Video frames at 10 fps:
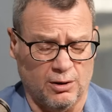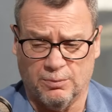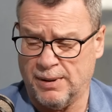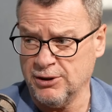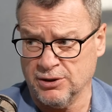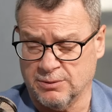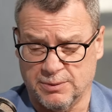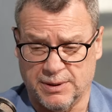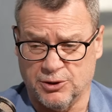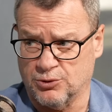A whole bunch of them
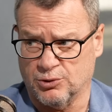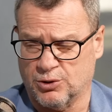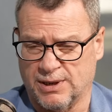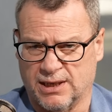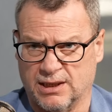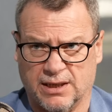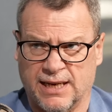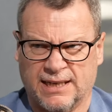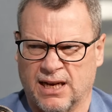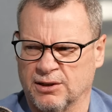have been drawn 20. So
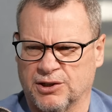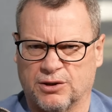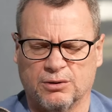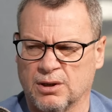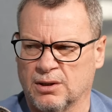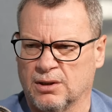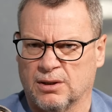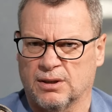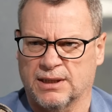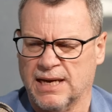that tells you
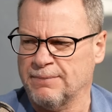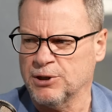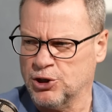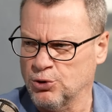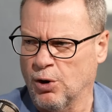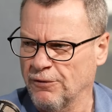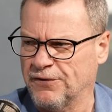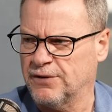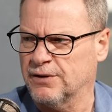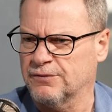it's happened too
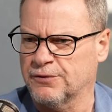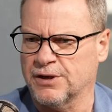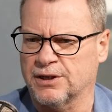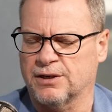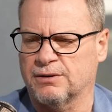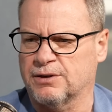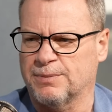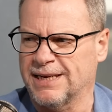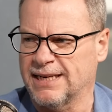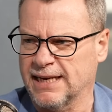often for it to
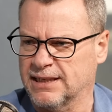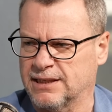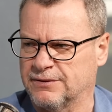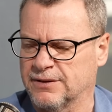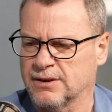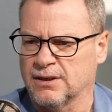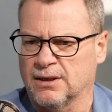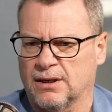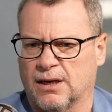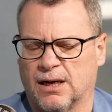be a negative.
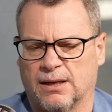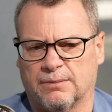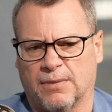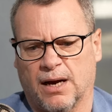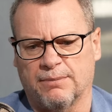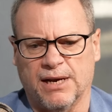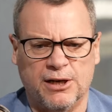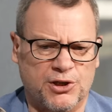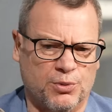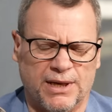I'm
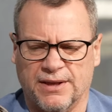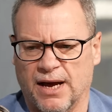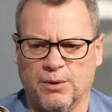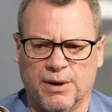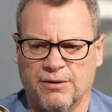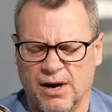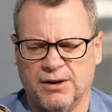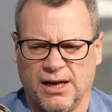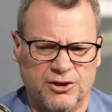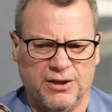now swayed the other way
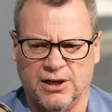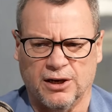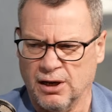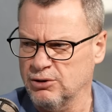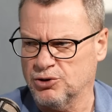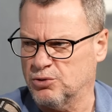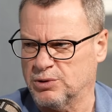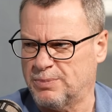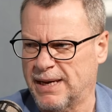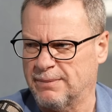around. I actually think a low draw
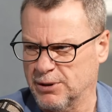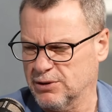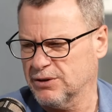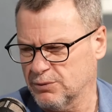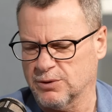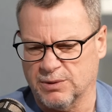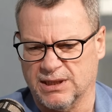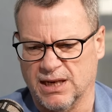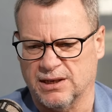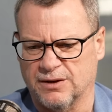is bad because of what we
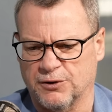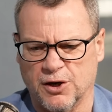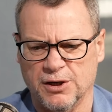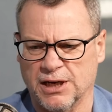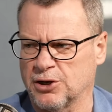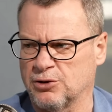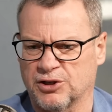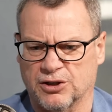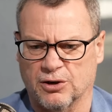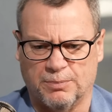said. If you don't get a
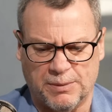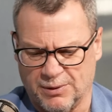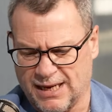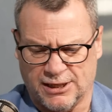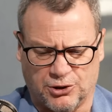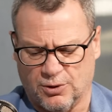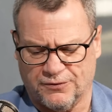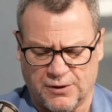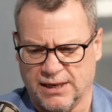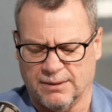good start, people cut you
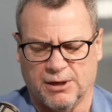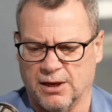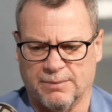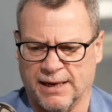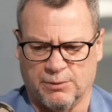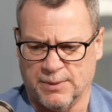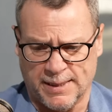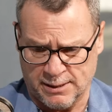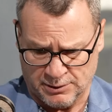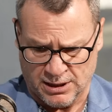off. You end up going
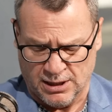backwards.